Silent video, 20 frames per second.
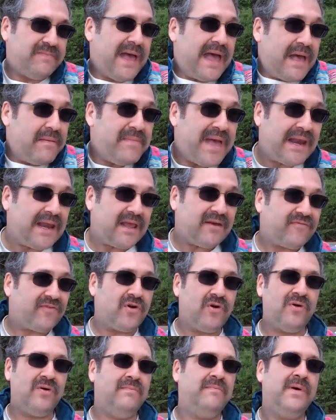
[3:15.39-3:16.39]
Many of
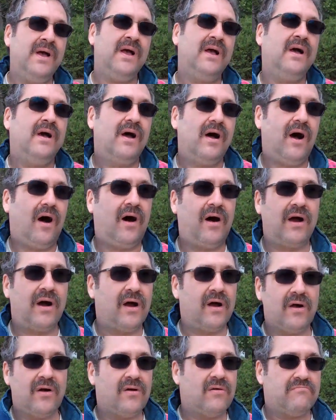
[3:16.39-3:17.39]
whom
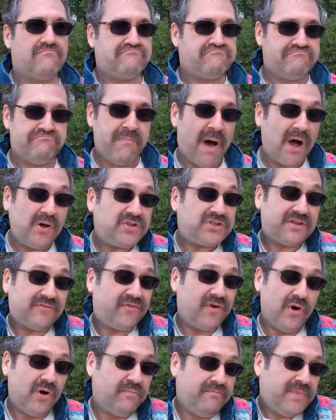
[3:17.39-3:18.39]
are, most
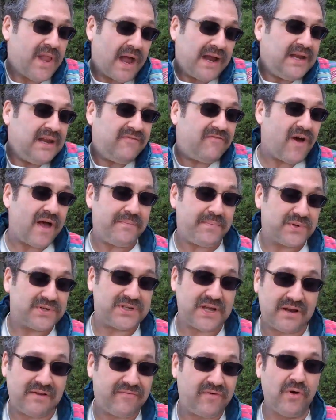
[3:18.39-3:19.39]
of whom,
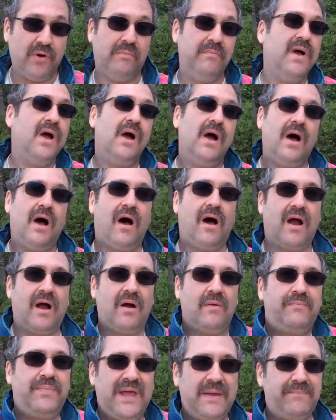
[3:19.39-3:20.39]
95% of whom,
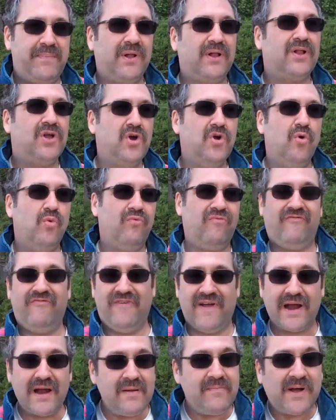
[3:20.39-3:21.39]
are people who
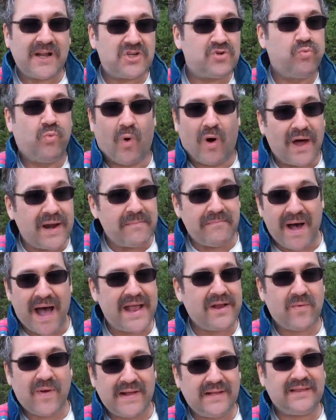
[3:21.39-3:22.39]
very much want to
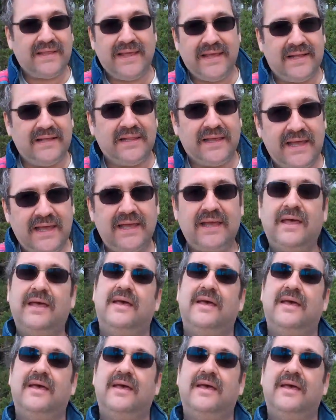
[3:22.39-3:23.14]
migrate legally.